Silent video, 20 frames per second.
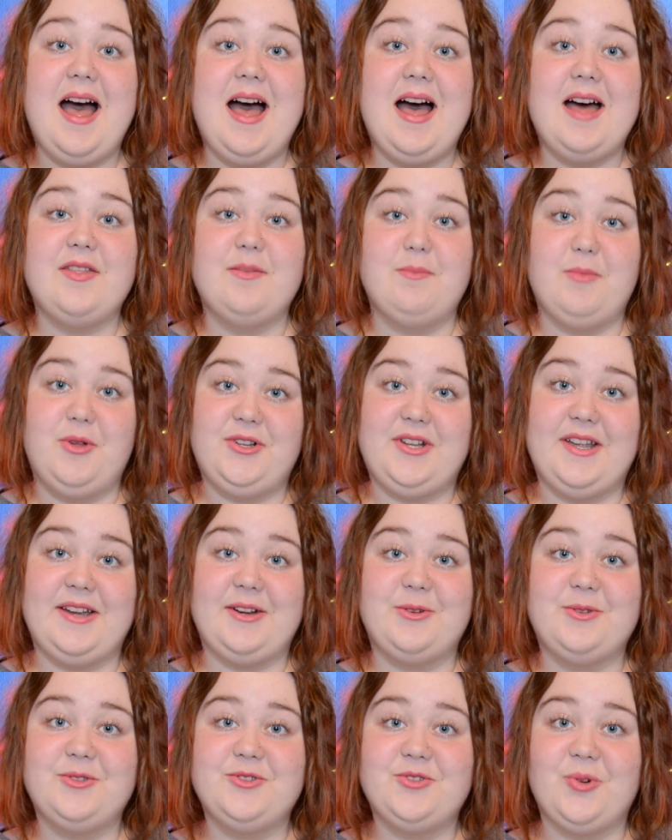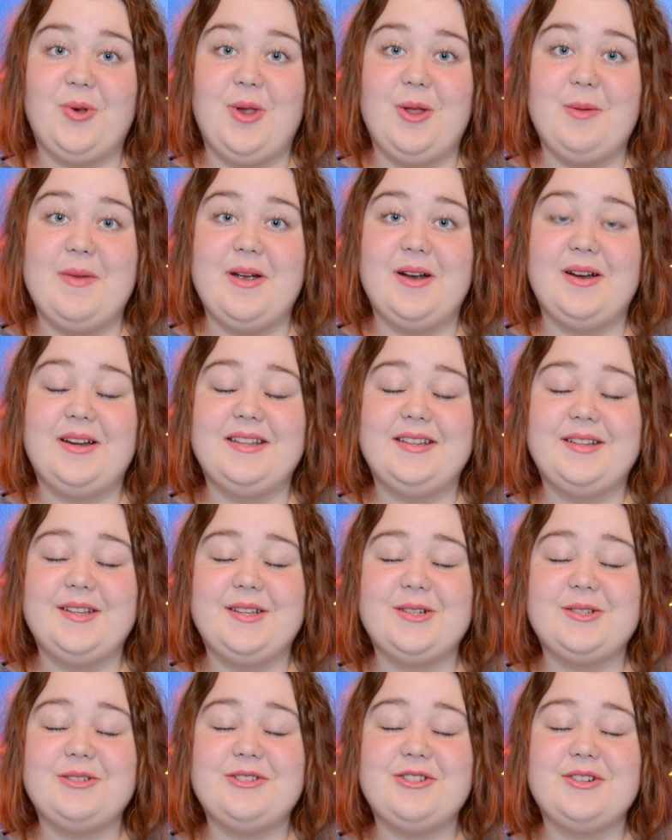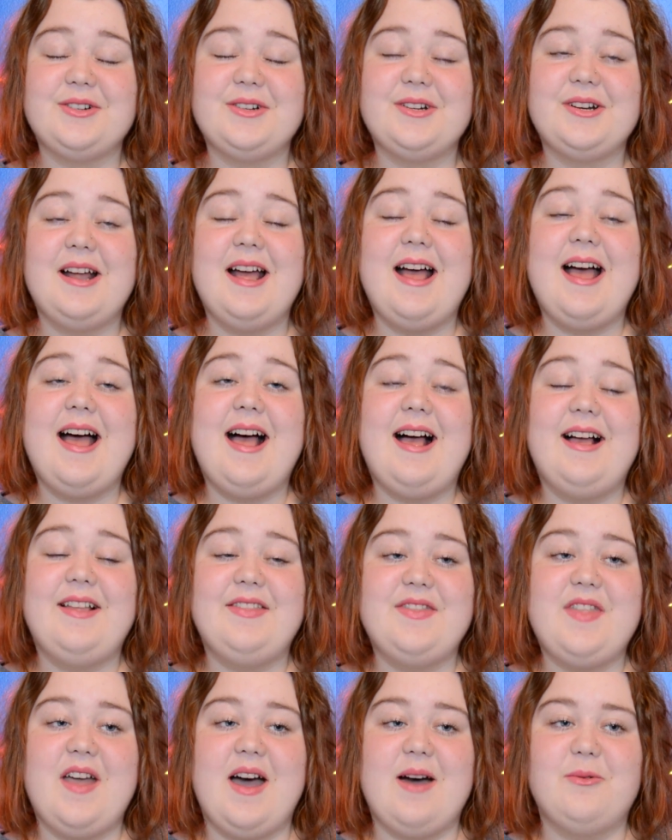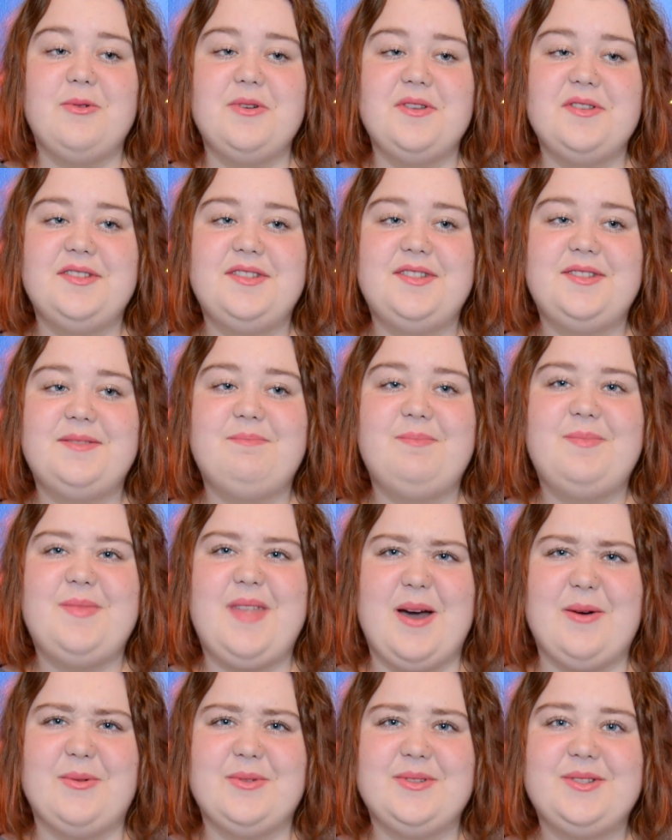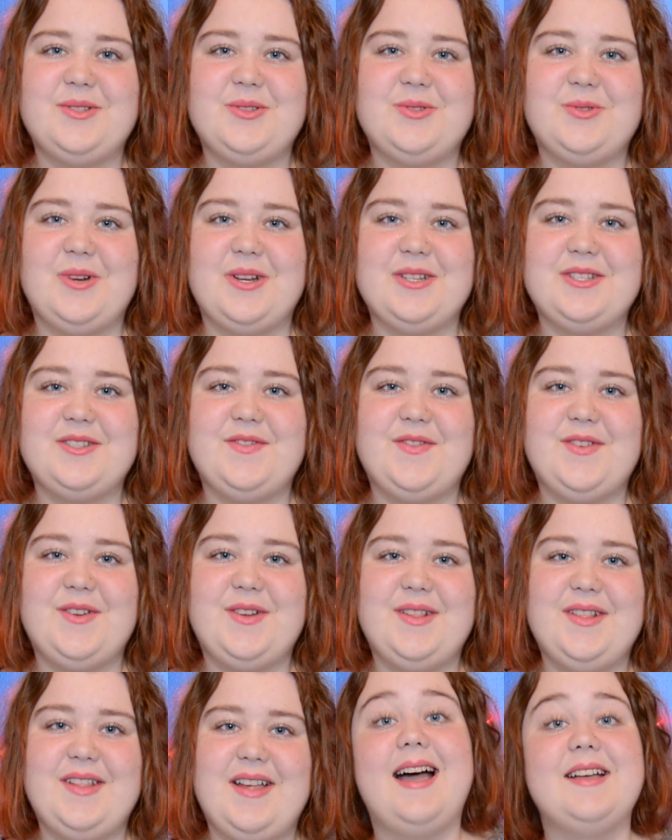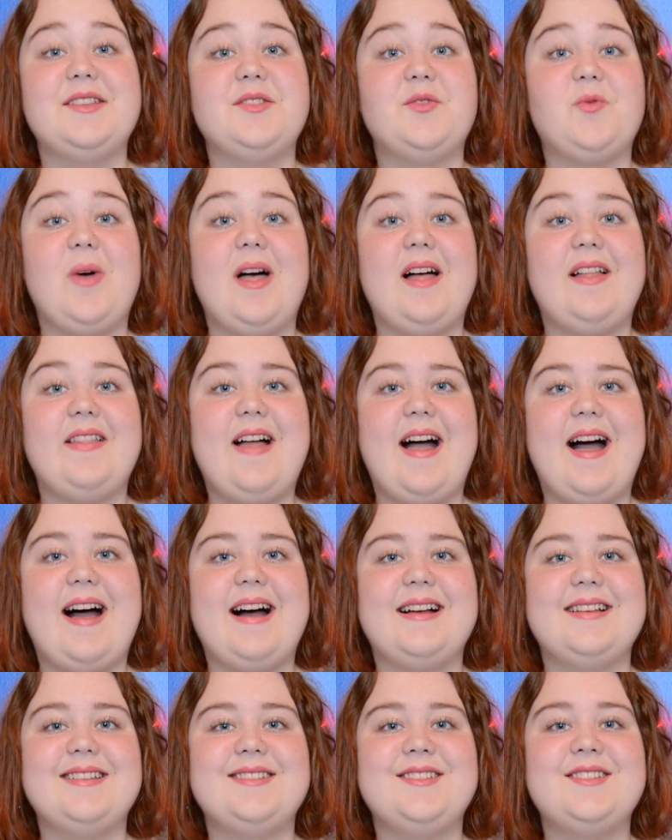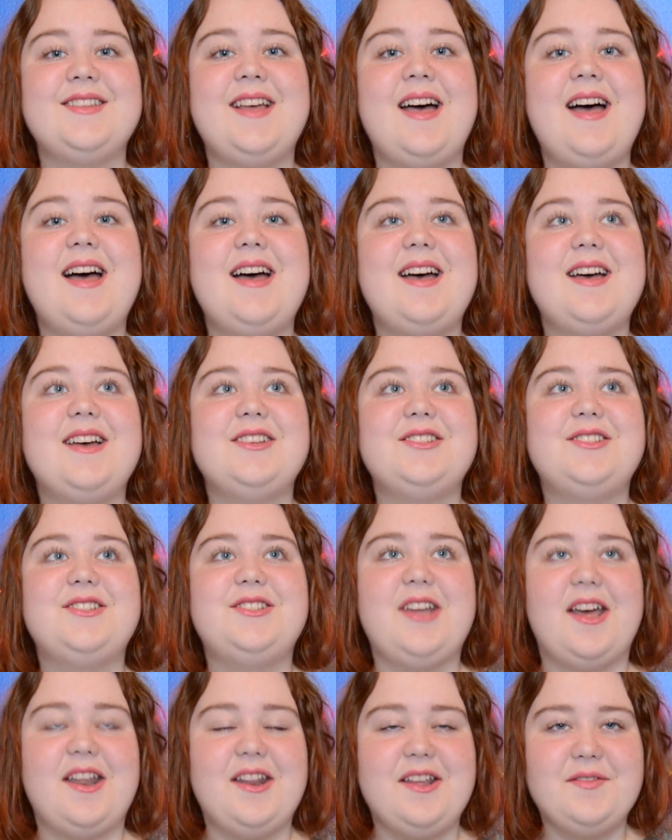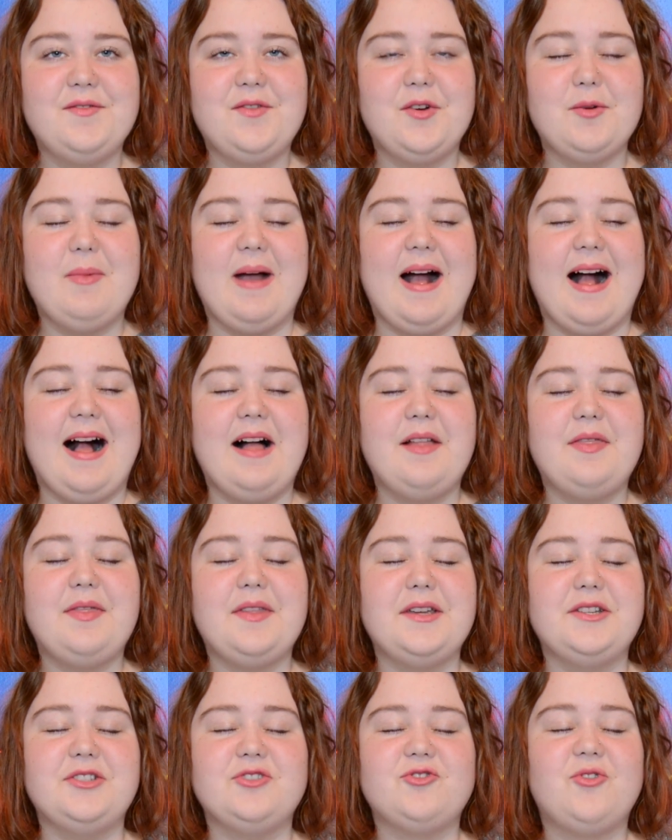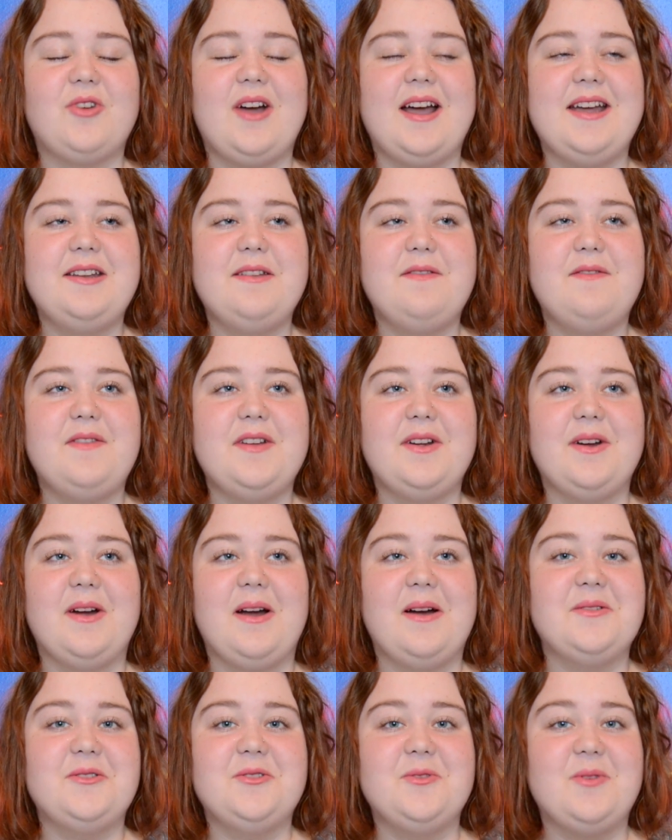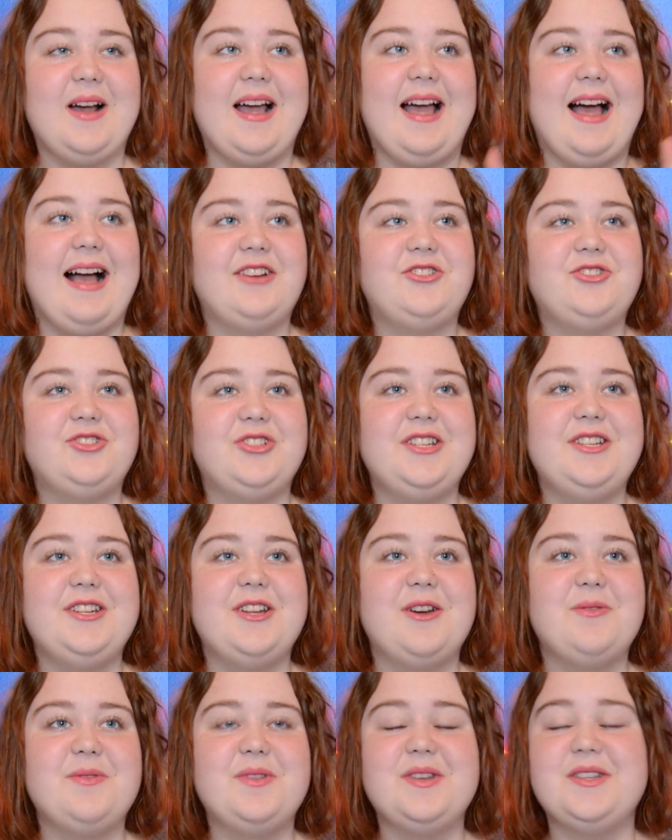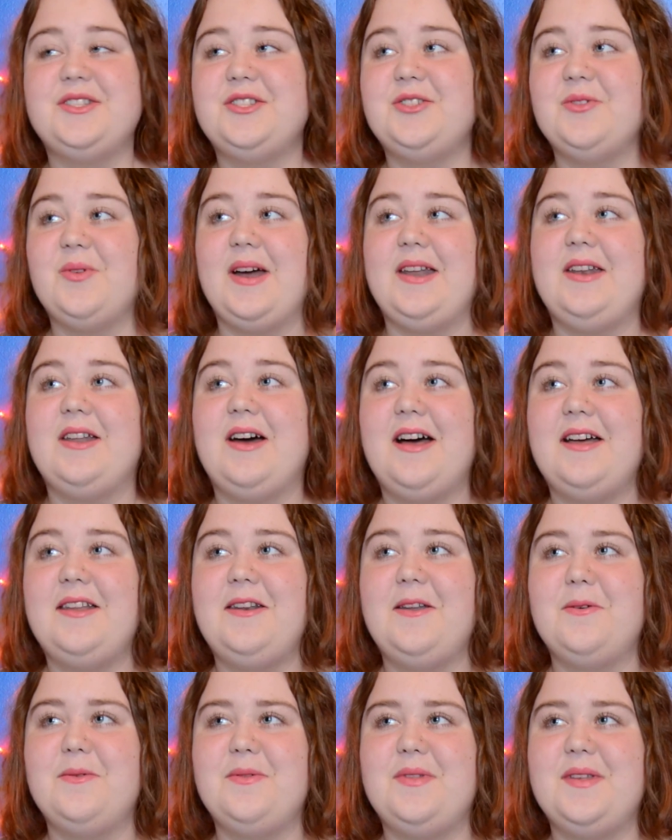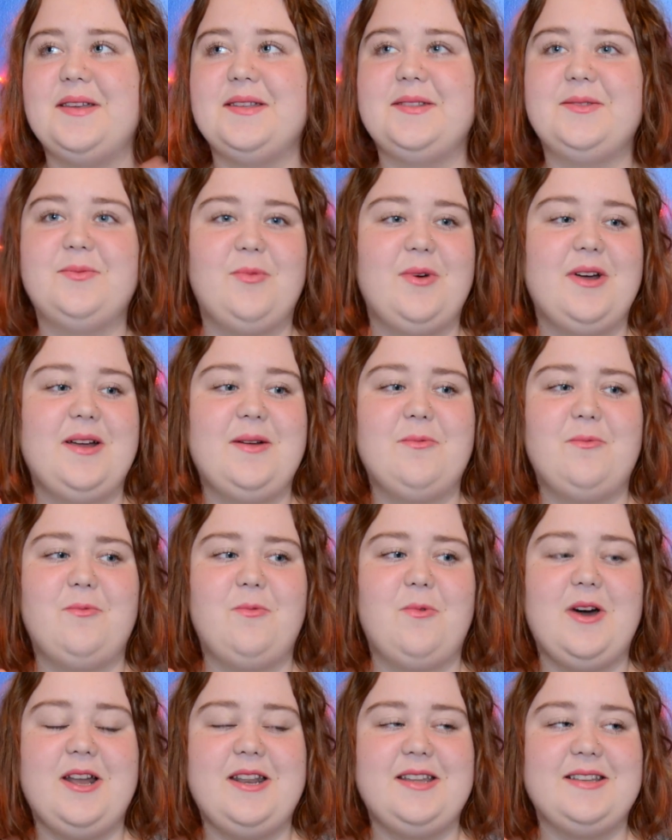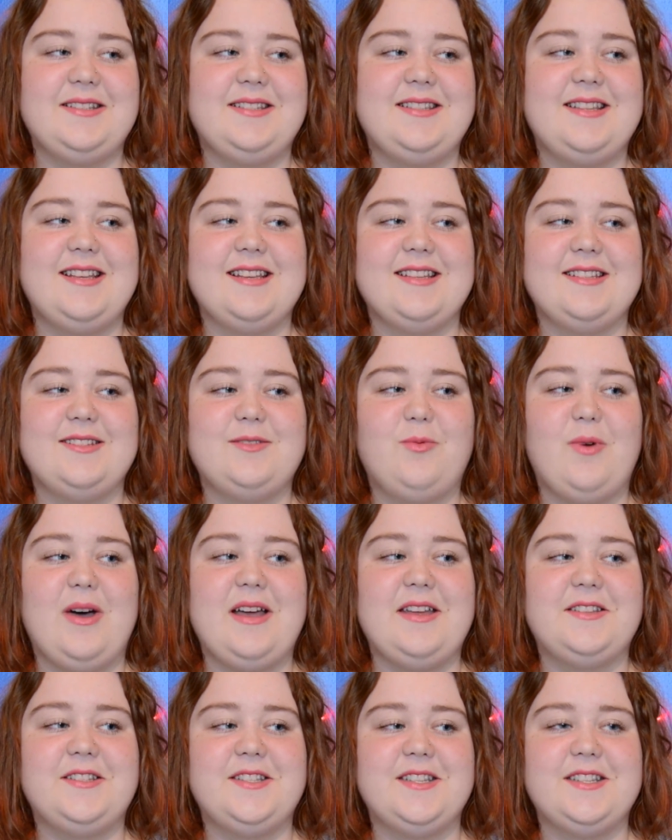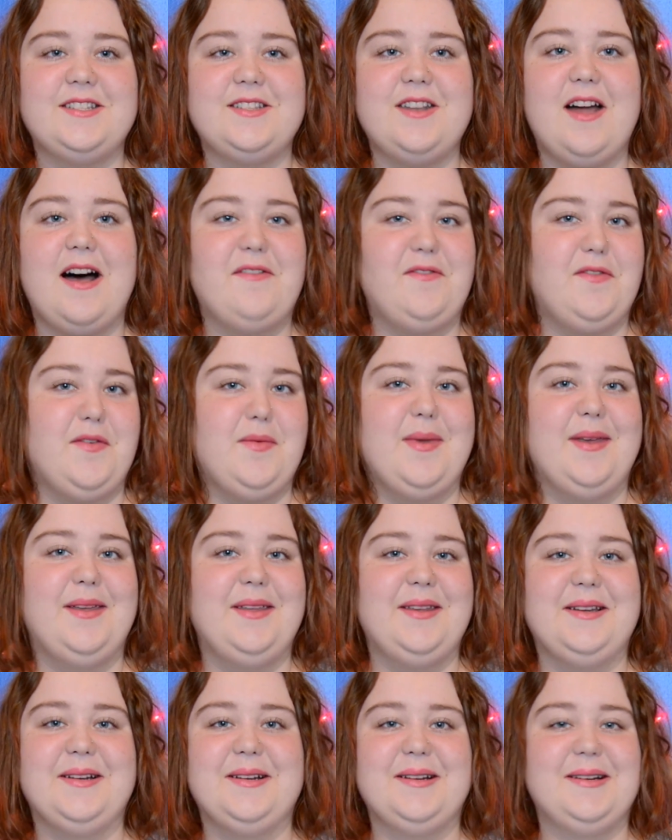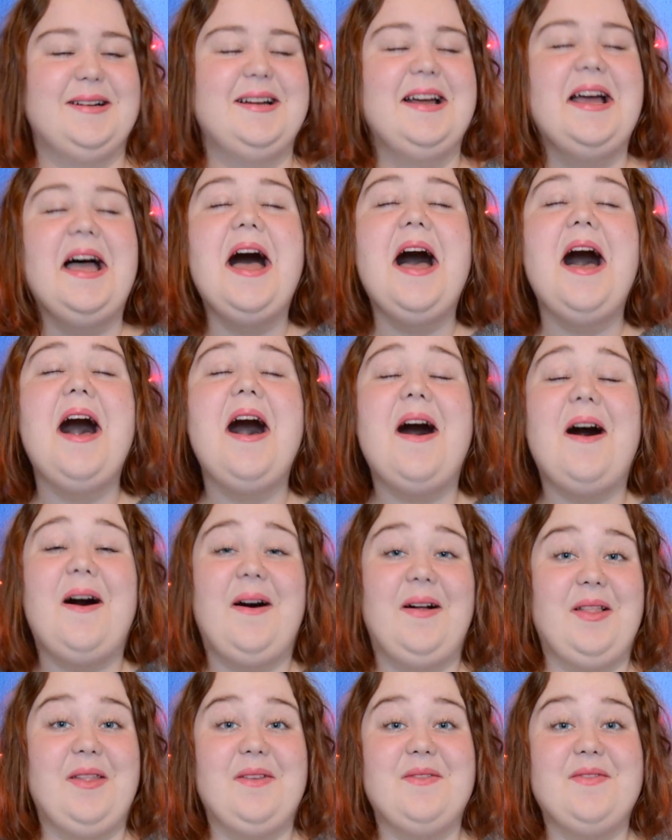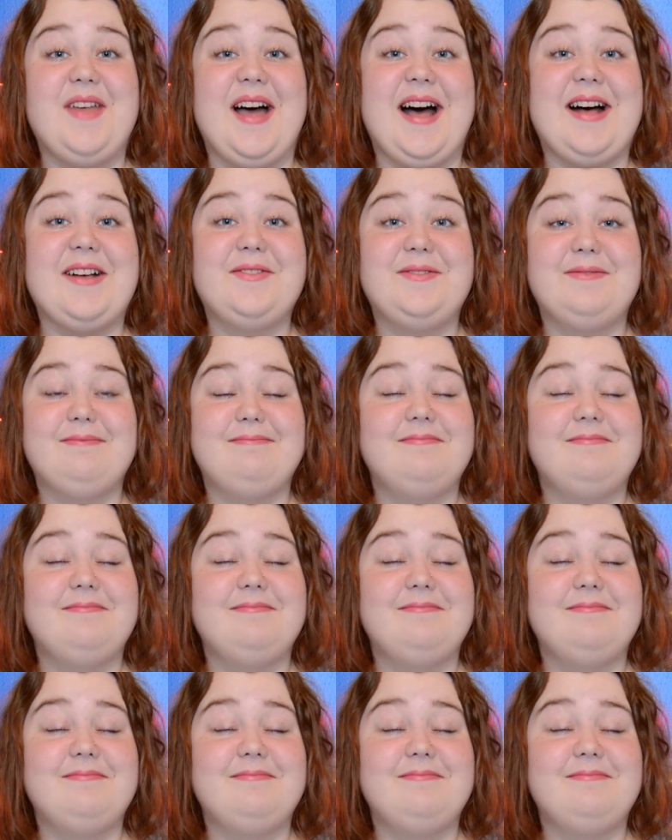the multicultural American literature, that was stressful, as well as studying for math and trying to figure out, do I actually know this, do I not know this, what is this, why is this not familiar, all of that